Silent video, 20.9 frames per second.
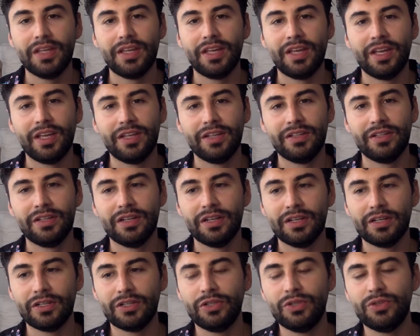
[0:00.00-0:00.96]

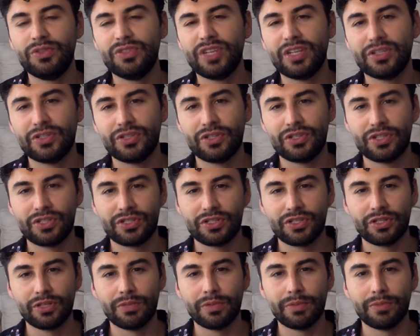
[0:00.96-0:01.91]
And glue sticks are just a
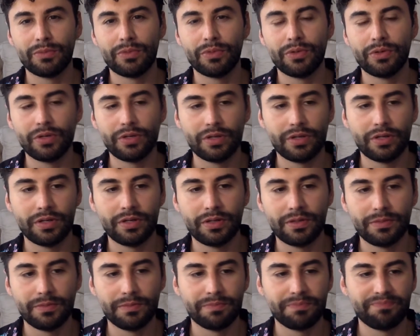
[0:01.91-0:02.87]
little bit more,
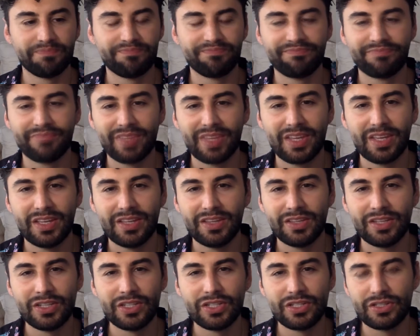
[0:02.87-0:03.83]

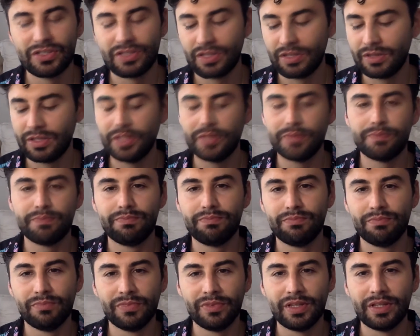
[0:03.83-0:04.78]
they just, this
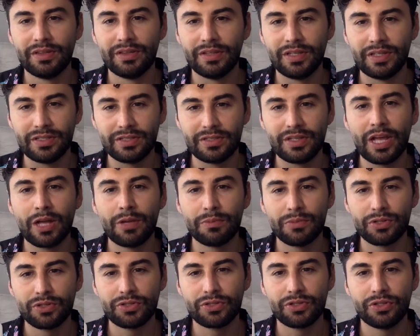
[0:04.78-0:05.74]

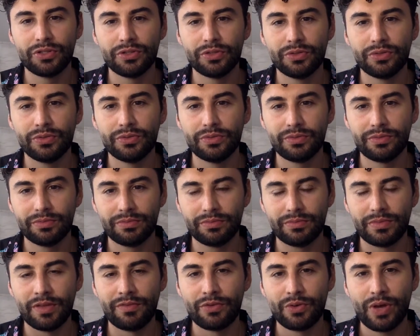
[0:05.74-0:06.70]
Elmer's glue,
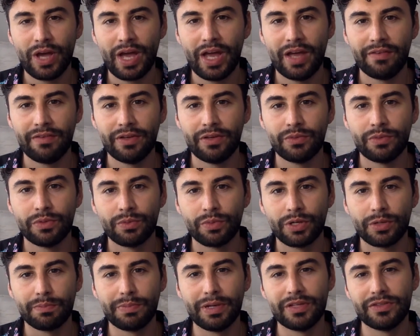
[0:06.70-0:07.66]
if you have it, would
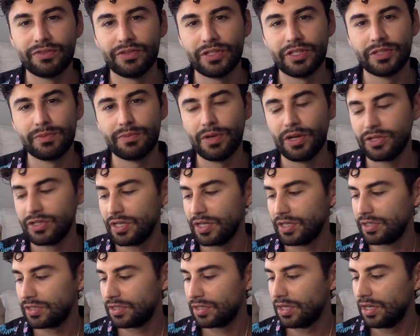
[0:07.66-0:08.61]
work best for this
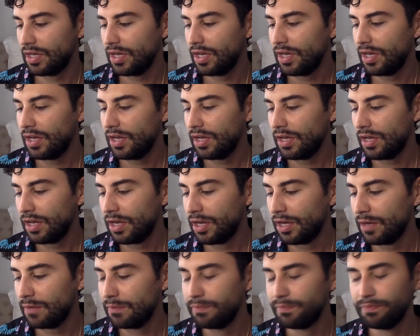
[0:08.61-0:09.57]
project.
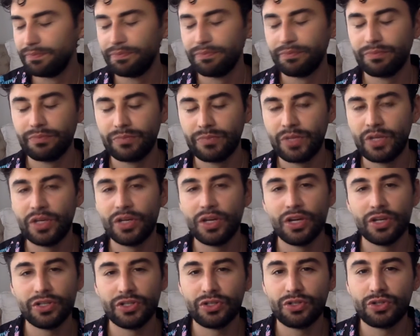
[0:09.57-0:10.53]
You can
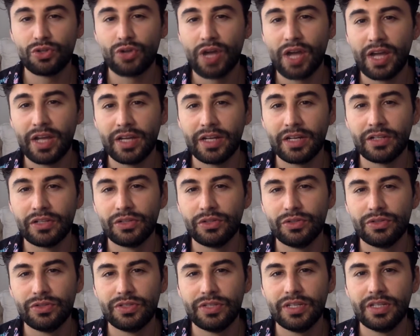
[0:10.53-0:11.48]
also try a glue
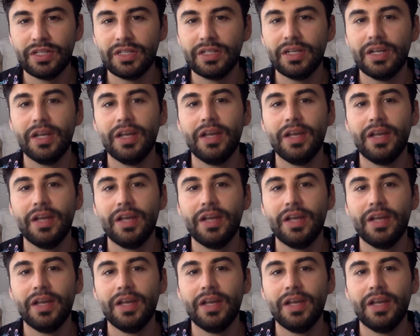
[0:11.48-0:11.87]
stick.